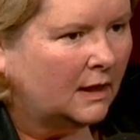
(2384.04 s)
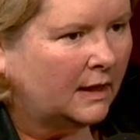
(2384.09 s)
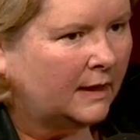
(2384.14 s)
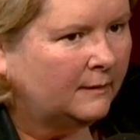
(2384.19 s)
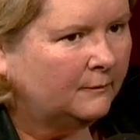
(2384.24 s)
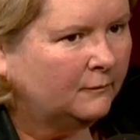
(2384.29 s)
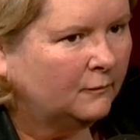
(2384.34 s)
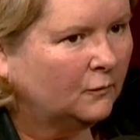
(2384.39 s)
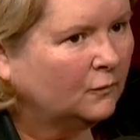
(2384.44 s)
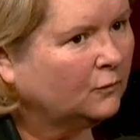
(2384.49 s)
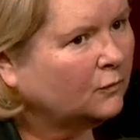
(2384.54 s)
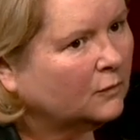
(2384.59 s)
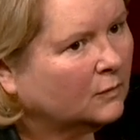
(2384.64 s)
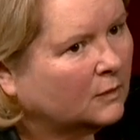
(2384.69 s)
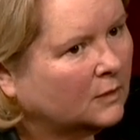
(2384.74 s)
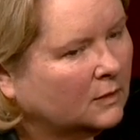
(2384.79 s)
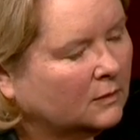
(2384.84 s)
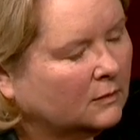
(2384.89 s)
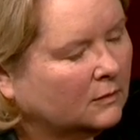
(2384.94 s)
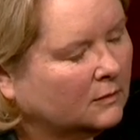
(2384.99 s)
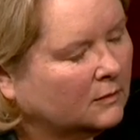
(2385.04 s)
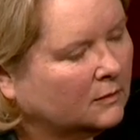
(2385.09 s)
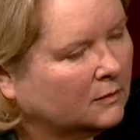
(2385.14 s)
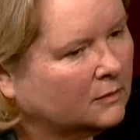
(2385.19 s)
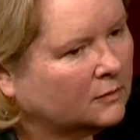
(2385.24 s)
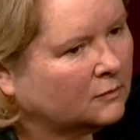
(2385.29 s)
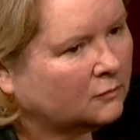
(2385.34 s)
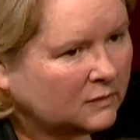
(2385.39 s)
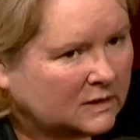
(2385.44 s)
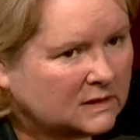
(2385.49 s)
um,
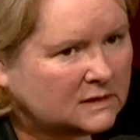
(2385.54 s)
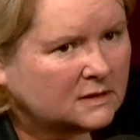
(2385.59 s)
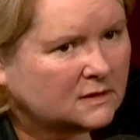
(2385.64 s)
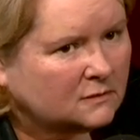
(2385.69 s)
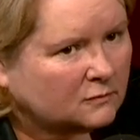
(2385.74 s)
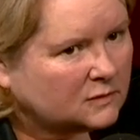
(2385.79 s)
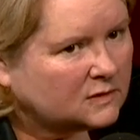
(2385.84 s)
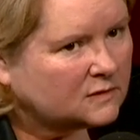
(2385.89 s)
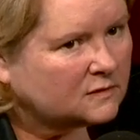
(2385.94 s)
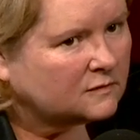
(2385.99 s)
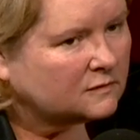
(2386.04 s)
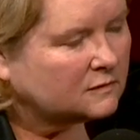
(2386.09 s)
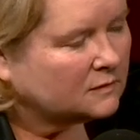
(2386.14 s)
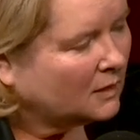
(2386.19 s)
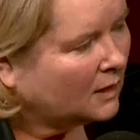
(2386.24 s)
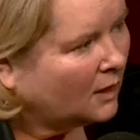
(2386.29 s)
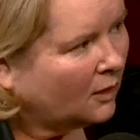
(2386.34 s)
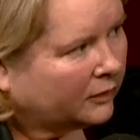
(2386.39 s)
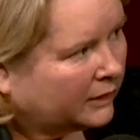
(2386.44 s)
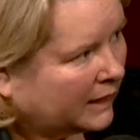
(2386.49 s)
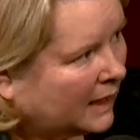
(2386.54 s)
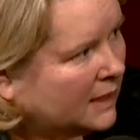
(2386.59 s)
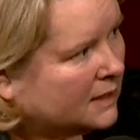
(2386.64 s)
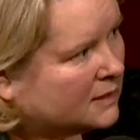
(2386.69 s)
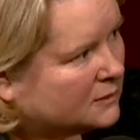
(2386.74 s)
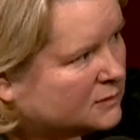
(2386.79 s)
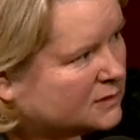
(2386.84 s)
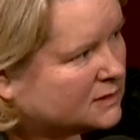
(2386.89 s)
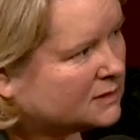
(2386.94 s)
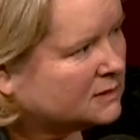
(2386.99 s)
the reason it was
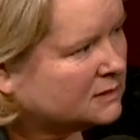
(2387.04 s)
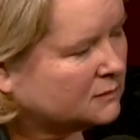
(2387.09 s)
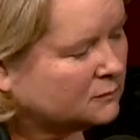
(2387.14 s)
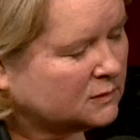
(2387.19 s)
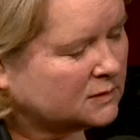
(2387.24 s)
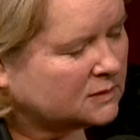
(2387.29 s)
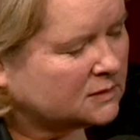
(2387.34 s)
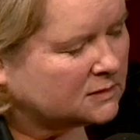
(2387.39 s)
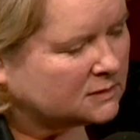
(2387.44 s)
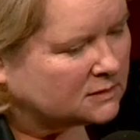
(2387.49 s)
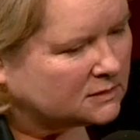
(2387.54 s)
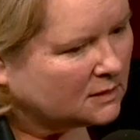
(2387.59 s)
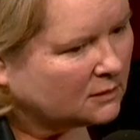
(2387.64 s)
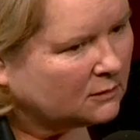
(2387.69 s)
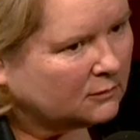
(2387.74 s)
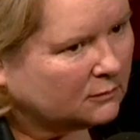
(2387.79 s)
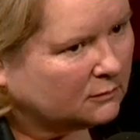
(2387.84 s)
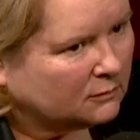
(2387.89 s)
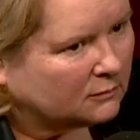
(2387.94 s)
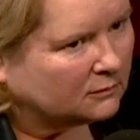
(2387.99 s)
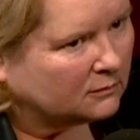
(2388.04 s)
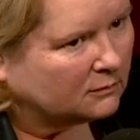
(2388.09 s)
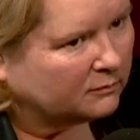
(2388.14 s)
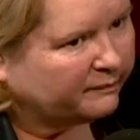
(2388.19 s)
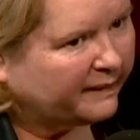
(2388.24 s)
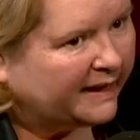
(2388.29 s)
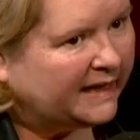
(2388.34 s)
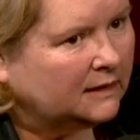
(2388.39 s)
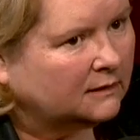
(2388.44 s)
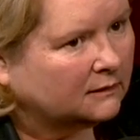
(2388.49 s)
okay was because it was so
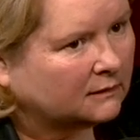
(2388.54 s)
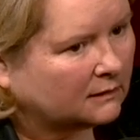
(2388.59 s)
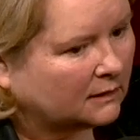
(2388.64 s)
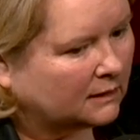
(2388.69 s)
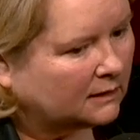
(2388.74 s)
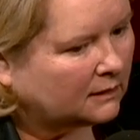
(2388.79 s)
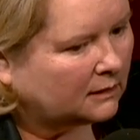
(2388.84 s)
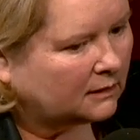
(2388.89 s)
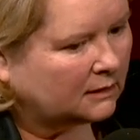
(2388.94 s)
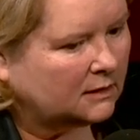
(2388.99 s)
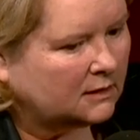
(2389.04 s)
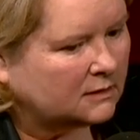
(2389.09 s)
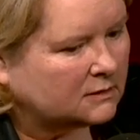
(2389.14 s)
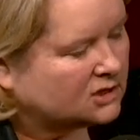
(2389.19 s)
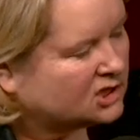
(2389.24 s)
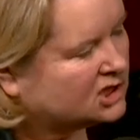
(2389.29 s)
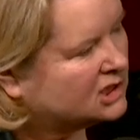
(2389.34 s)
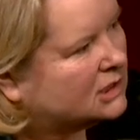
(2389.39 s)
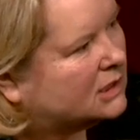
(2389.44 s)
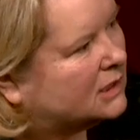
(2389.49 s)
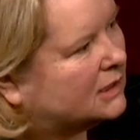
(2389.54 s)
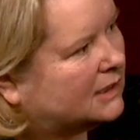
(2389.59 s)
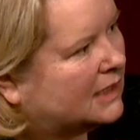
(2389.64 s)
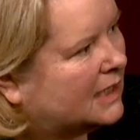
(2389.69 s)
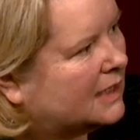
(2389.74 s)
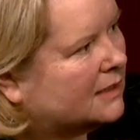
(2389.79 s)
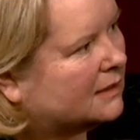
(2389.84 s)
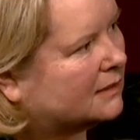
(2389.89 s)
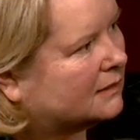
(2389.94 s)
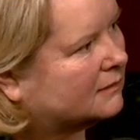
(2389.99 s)
patently clear that she didn't
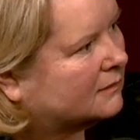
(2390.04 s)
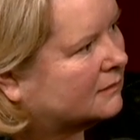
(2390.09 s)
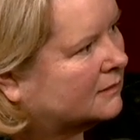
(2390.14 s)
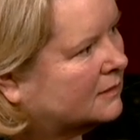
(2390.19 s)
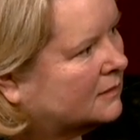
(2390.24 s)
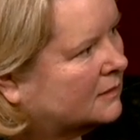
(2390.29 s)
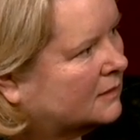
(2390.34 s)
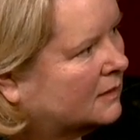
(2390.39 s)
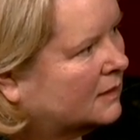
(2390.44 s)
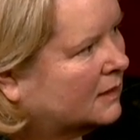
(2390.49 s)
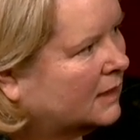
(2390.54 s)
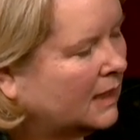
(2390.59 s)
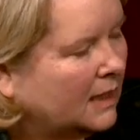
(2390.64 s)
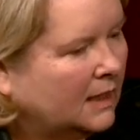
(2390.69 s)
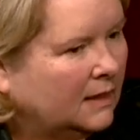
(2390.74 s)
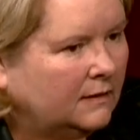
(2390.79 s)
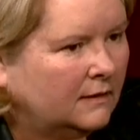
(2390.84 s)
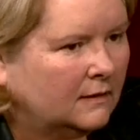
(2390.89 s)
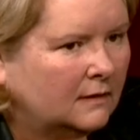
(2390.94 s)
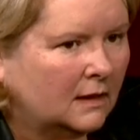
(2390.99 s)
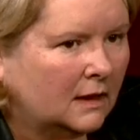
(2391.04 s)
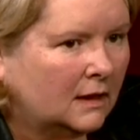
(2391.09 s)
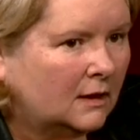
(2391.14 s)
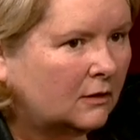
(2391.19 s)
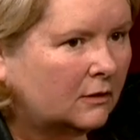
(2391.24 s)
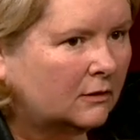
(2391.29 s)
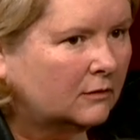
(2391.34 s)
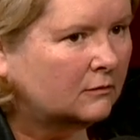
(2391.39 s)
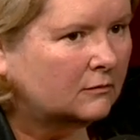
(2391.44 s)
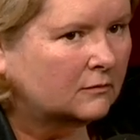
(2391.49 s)
care. And, and
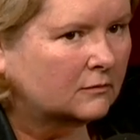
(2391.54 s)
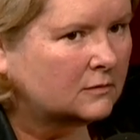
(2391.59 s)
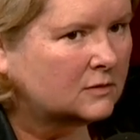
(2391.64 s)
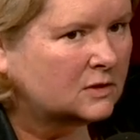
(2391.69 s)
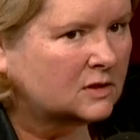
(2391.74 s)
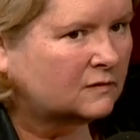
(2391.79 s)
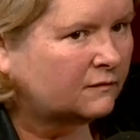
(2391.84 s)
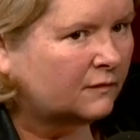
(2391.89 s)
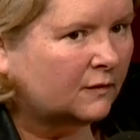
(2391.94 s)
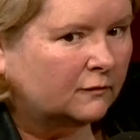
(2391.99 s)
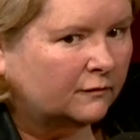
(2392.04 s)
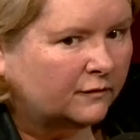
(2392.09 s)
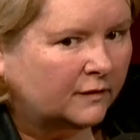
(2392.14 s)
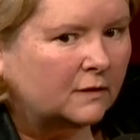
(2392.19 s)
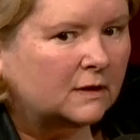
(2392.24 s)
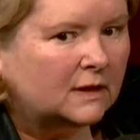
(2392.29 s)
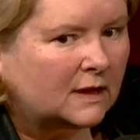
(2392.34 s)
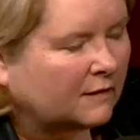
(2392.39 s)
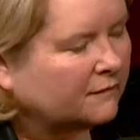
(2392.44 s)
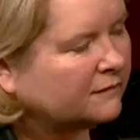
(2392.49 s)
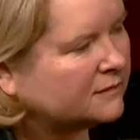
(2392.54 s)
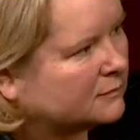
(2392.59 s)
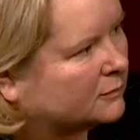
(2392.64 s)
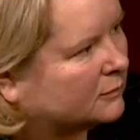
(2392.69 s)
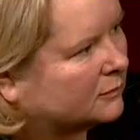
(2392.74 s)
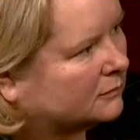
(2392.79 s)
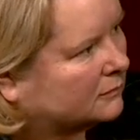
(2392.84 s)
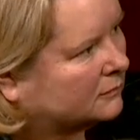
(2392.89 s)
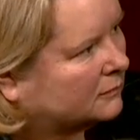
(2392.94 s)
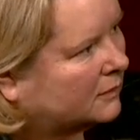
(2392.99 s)
I just felt very
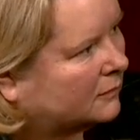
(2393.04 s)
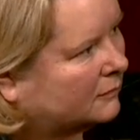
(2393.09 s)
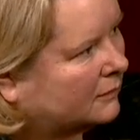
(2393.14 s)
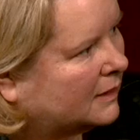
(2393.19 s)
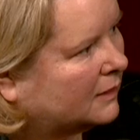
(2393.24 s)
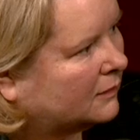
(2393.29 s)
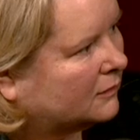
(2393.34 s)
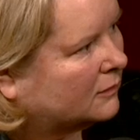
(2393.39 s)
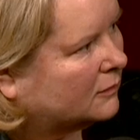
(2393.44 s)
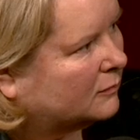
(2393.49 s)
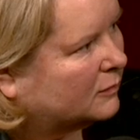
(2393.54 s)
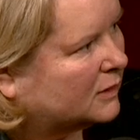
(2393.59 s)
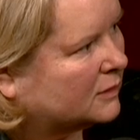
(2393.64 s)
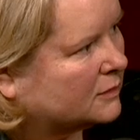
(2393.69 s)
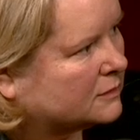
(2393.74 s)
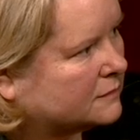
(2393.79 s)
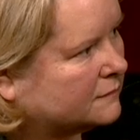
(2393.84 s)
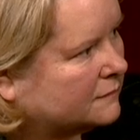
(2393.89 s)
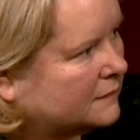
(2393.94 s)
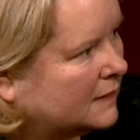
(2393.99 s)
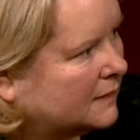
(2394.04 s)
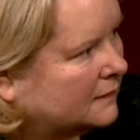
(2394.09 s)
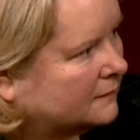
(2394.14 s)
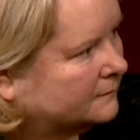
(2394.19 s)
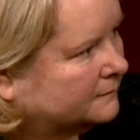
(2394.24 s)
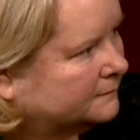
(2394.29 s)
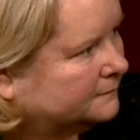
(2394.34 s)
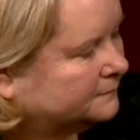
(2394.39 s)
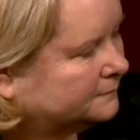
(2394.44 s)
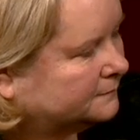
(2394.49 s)
comfortable around her because of that.